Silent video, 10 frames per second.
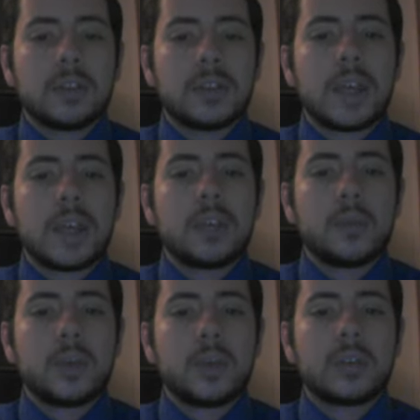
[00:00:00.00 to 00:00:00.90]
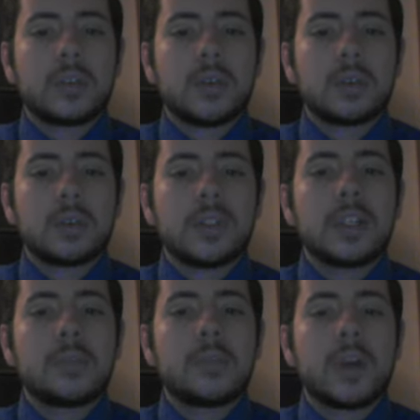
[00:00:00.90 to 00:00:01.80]
and record quarterly net
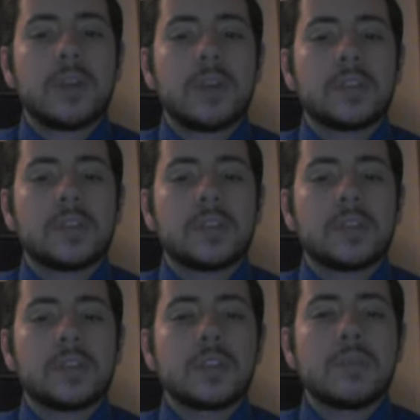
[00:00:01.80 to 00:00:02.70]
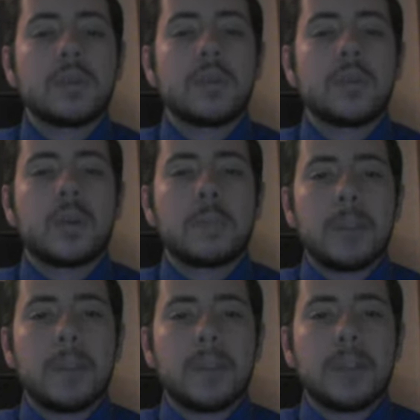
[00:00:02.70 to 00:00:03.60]
profits of $13.1
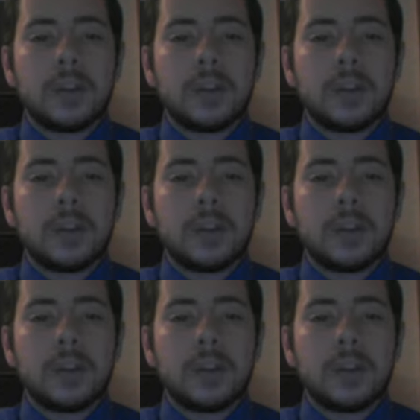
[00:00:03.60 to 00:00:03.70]
billion,